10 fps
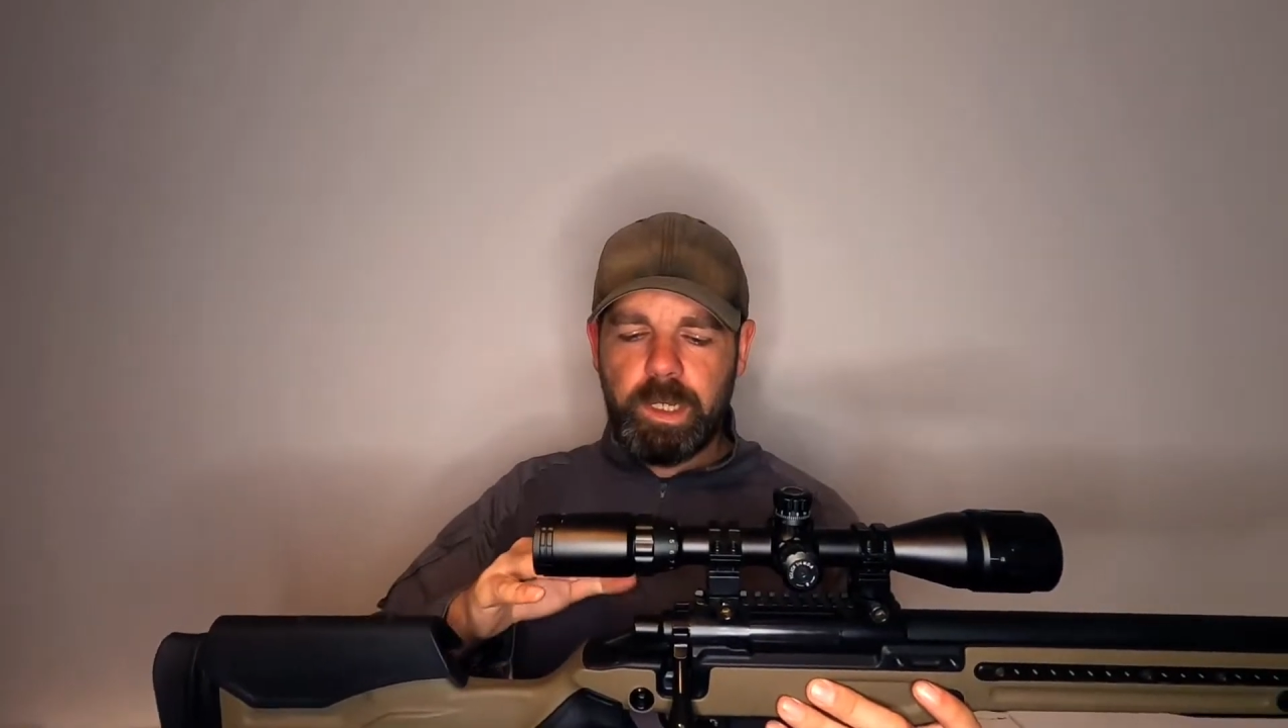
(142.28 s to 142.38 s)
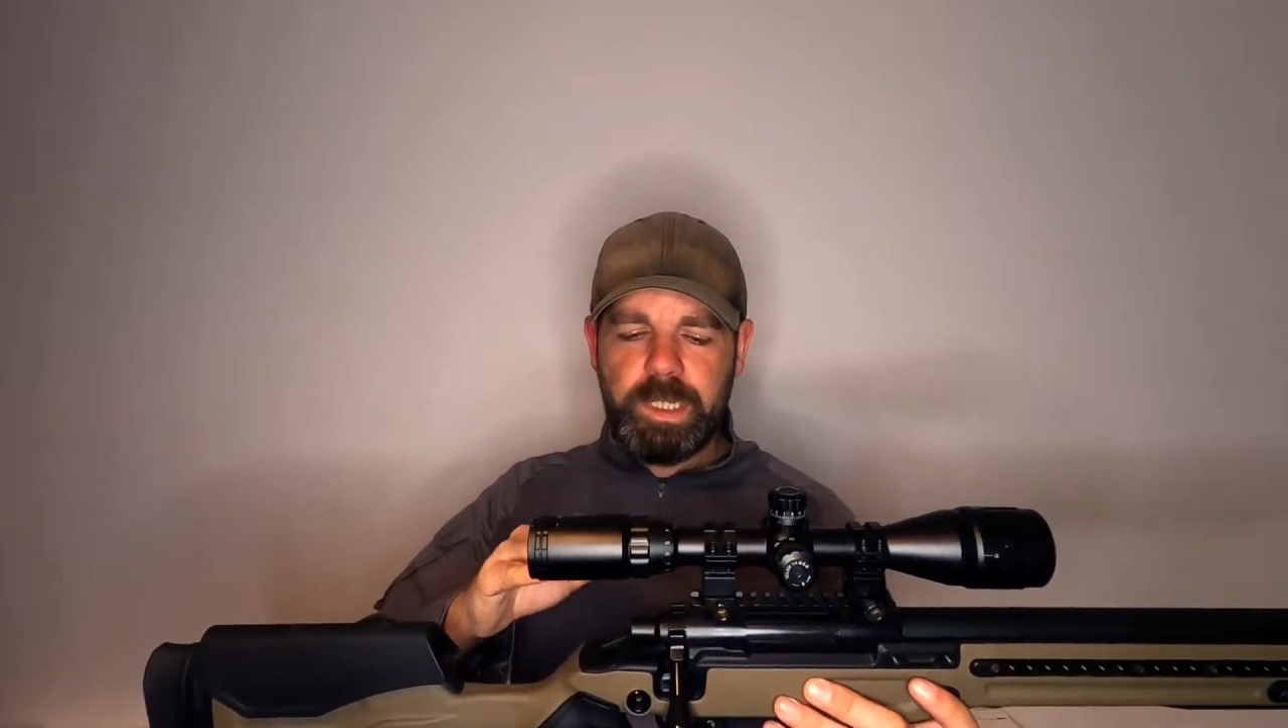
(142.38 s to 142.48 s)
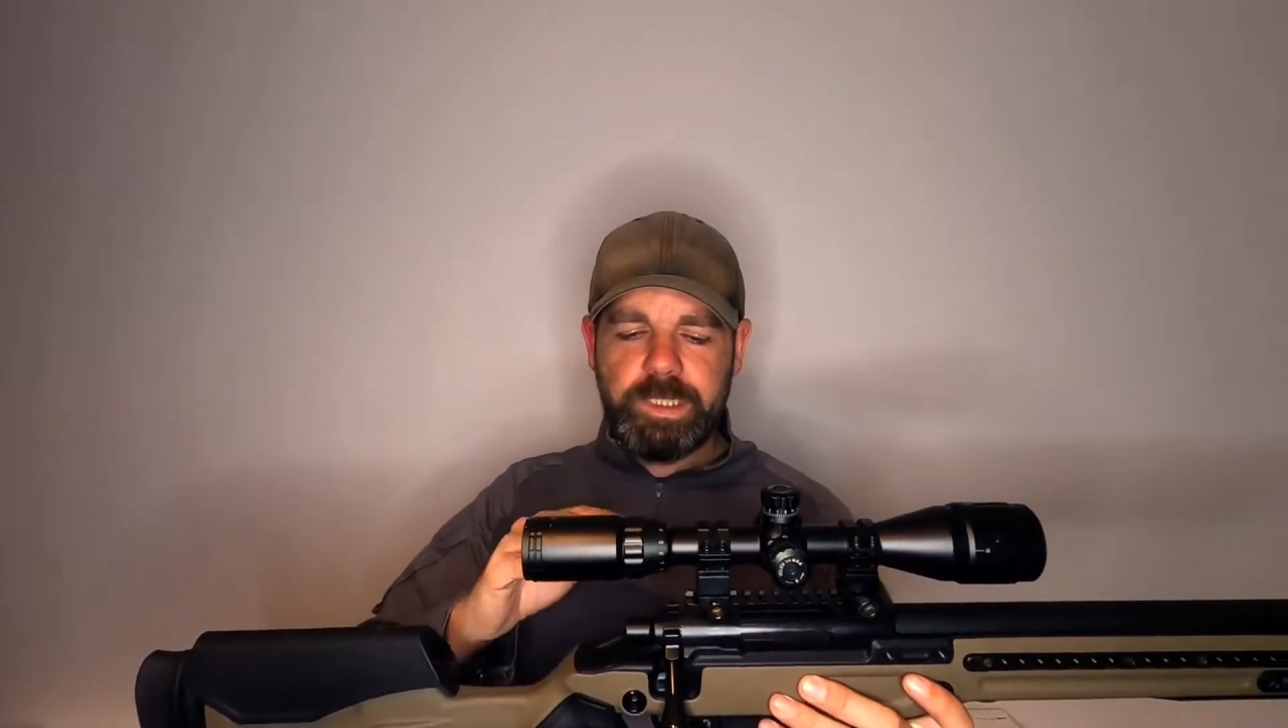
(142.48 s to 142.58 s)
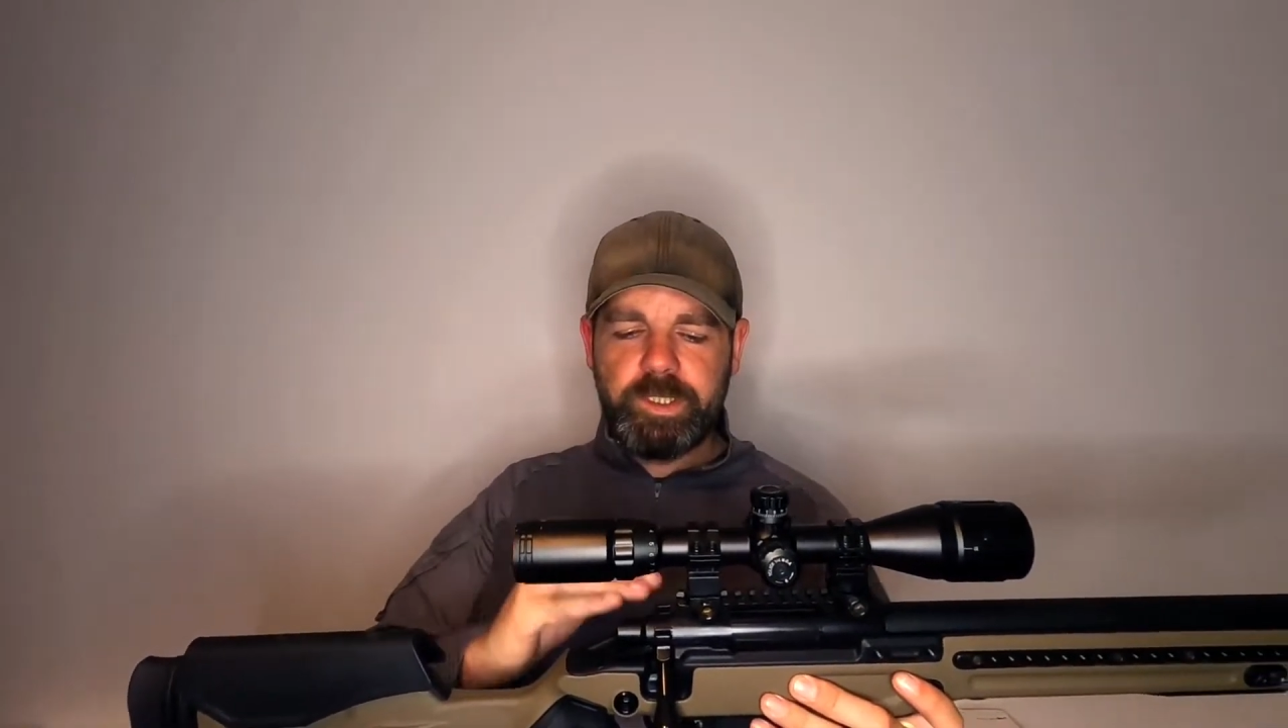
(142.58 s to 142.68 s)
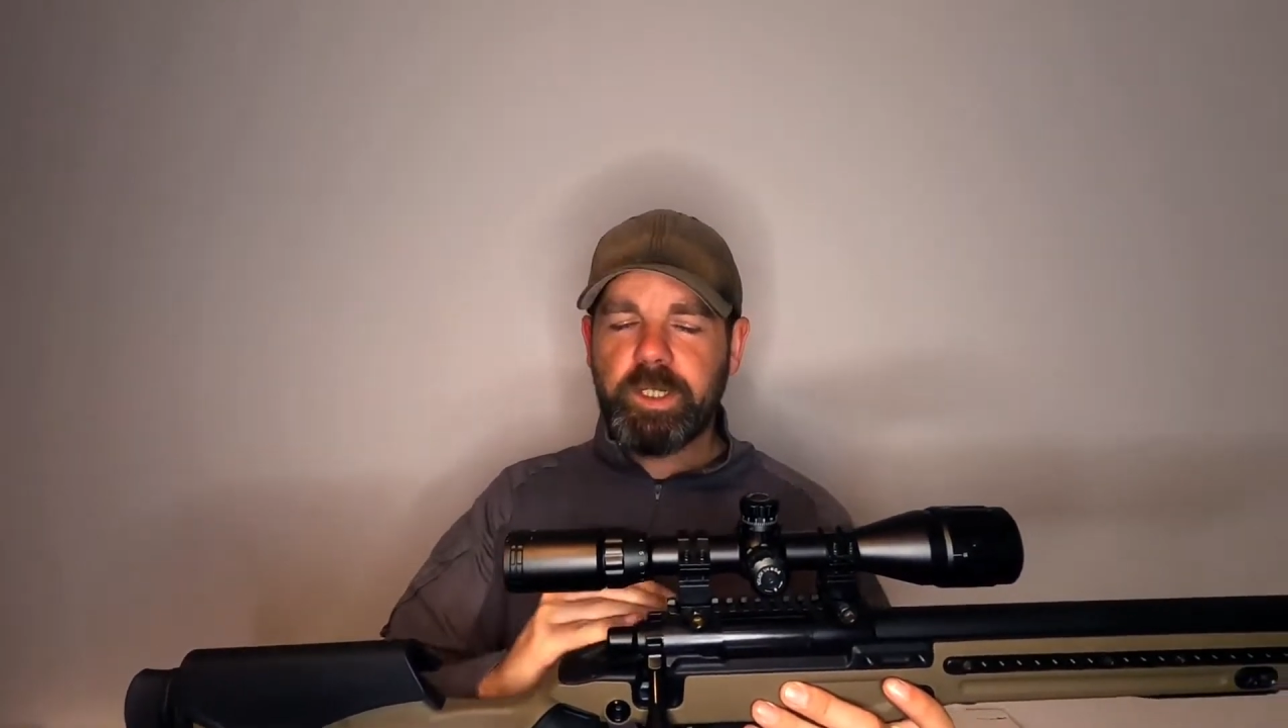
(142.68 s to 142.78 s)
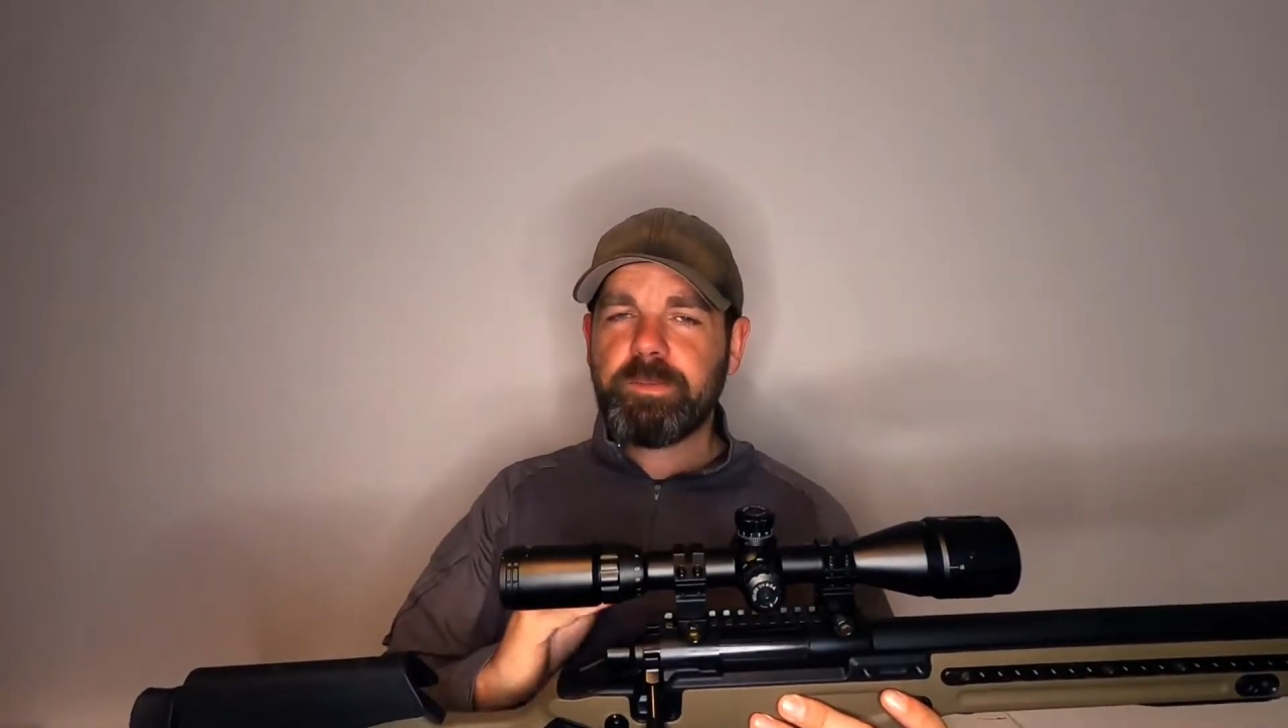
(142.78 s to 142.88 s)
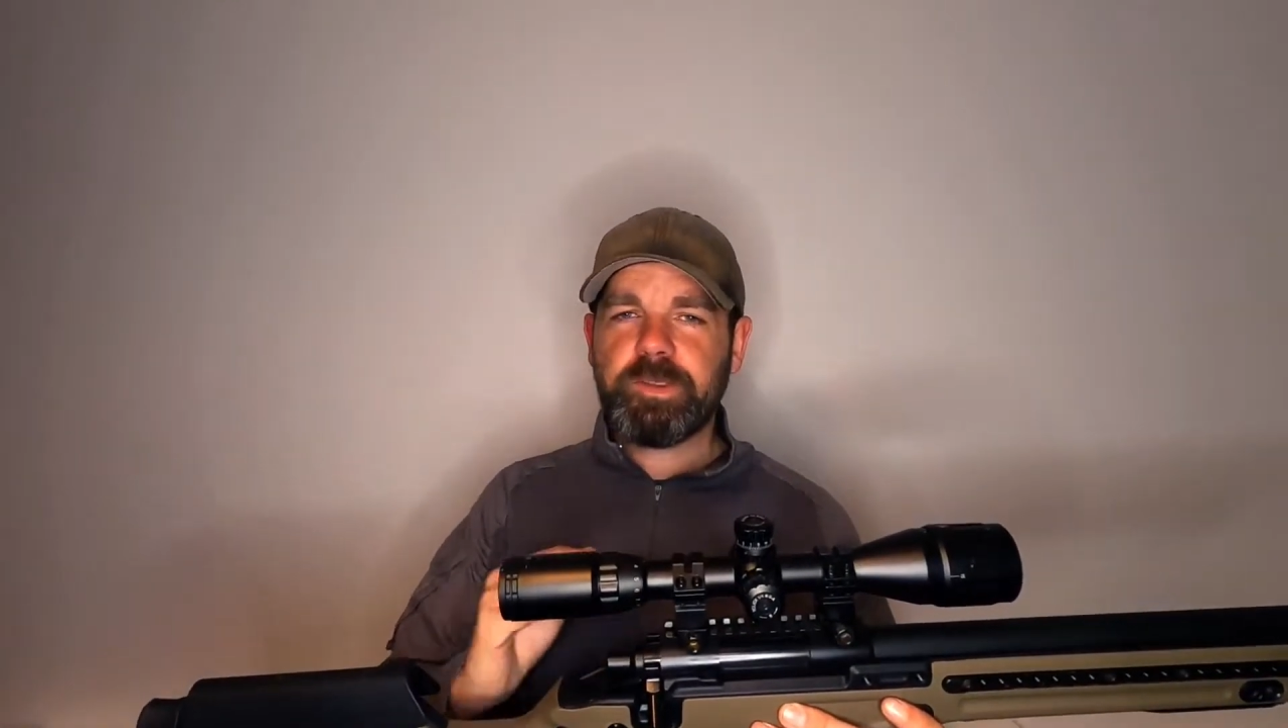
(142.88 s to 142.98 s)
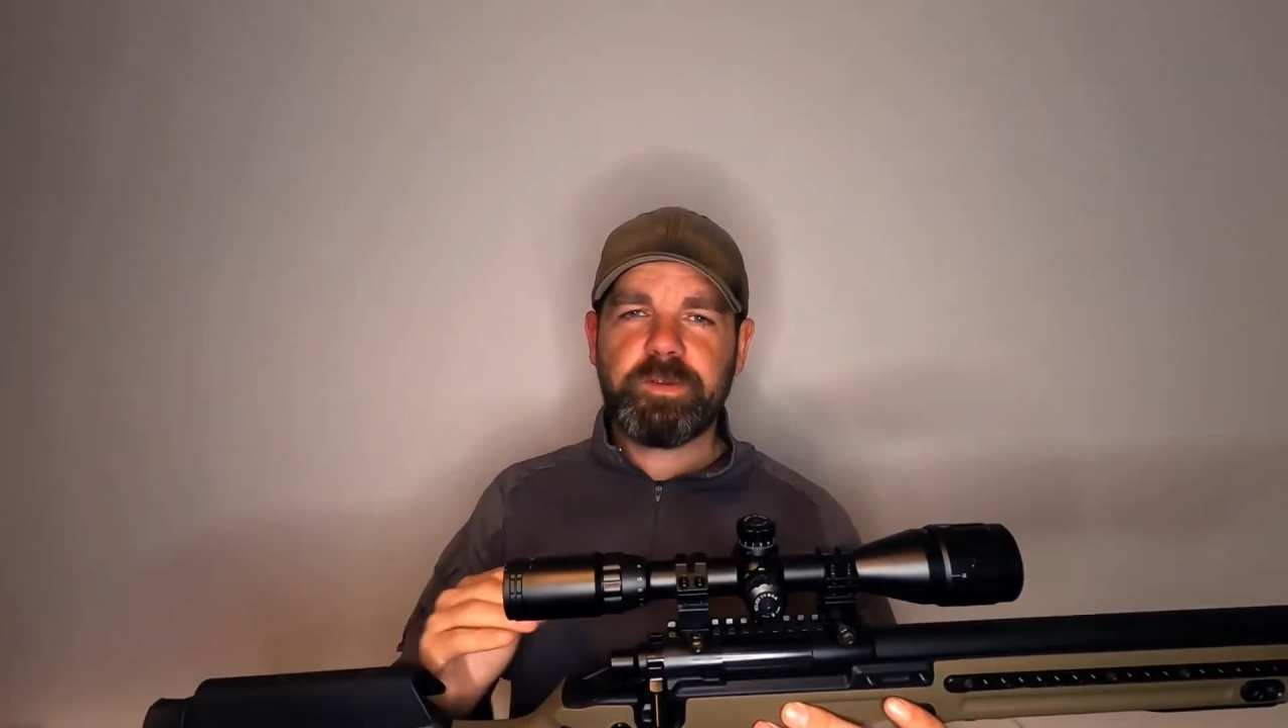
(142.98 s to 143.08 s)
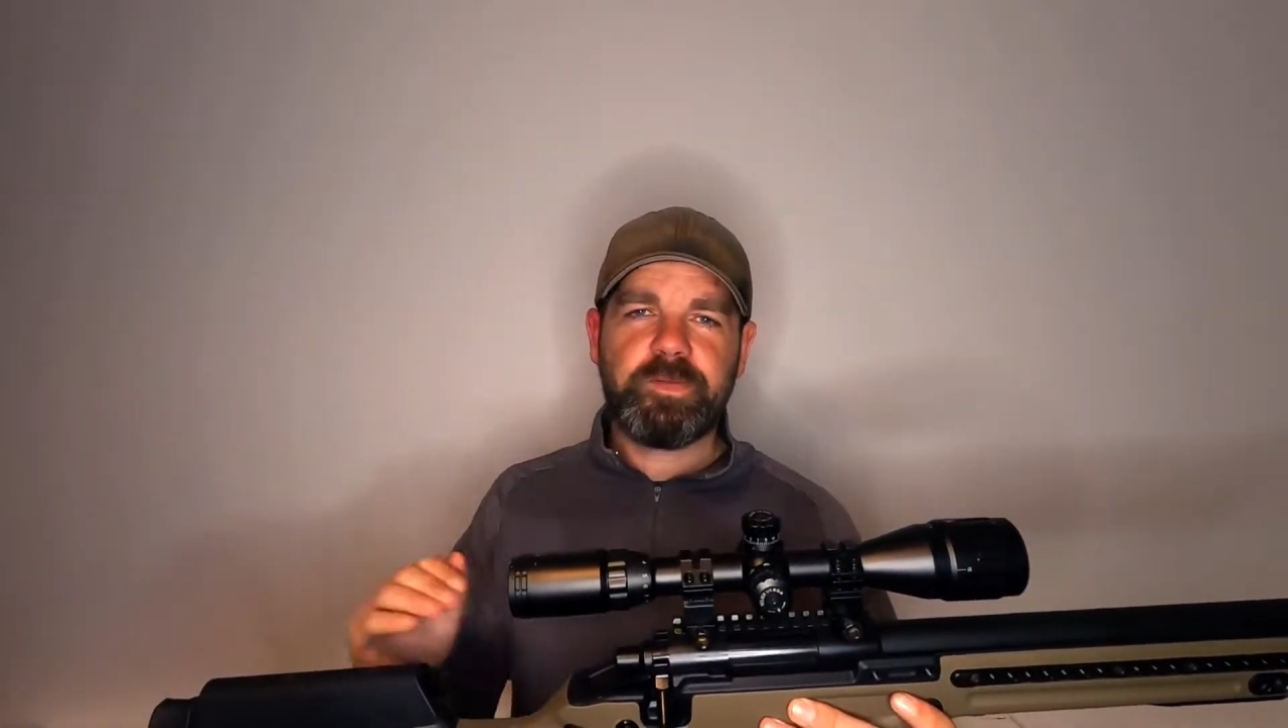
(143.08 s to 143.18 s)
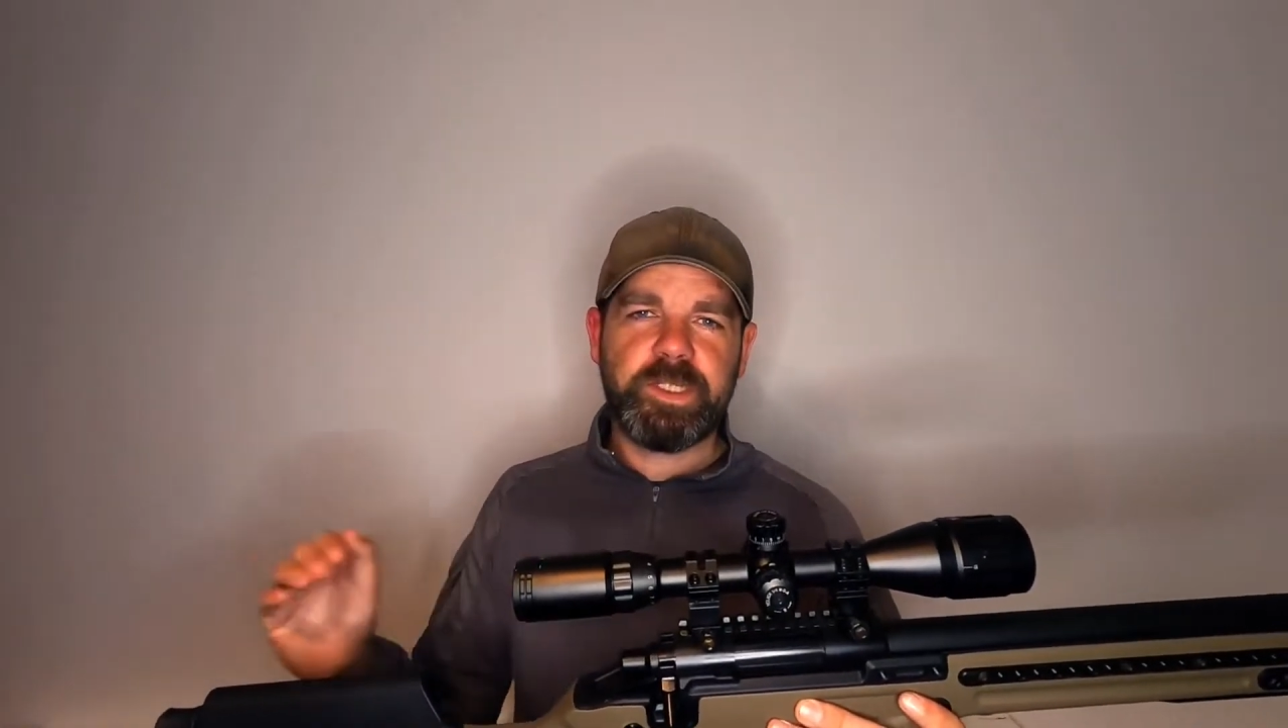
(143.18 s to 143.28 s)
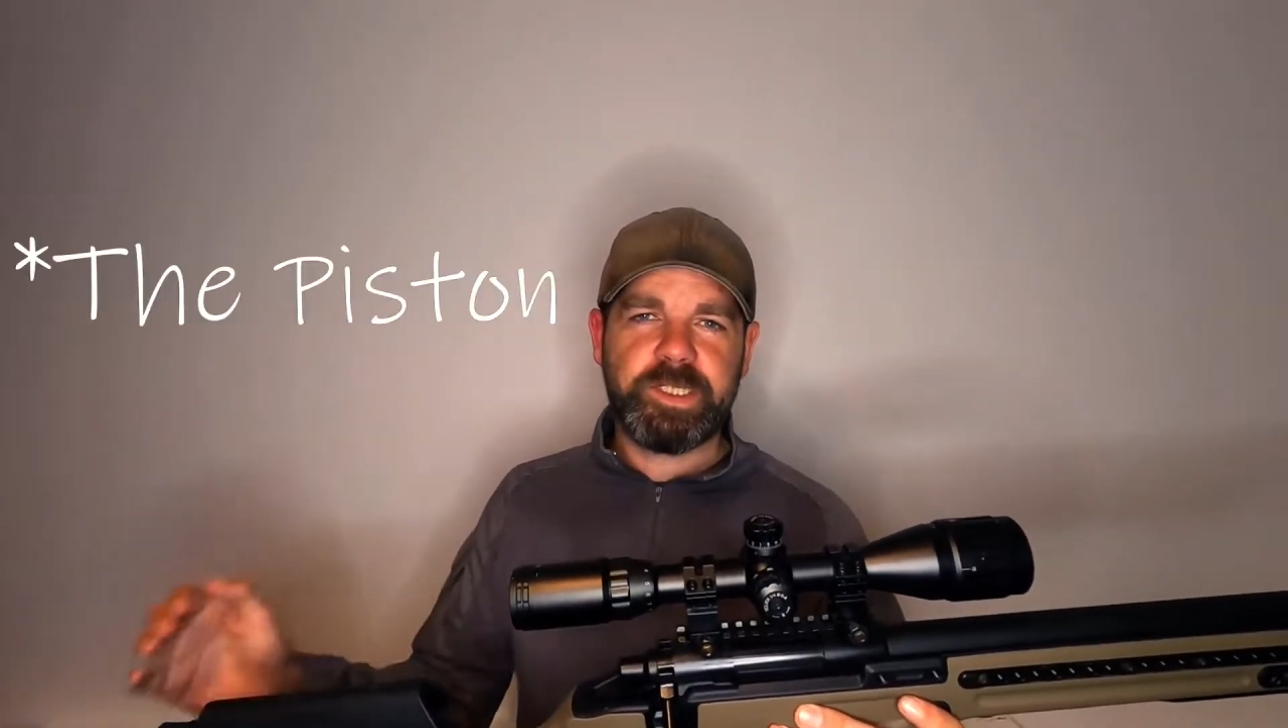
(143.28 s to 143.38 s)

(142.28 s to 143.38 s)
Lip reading: In terms of the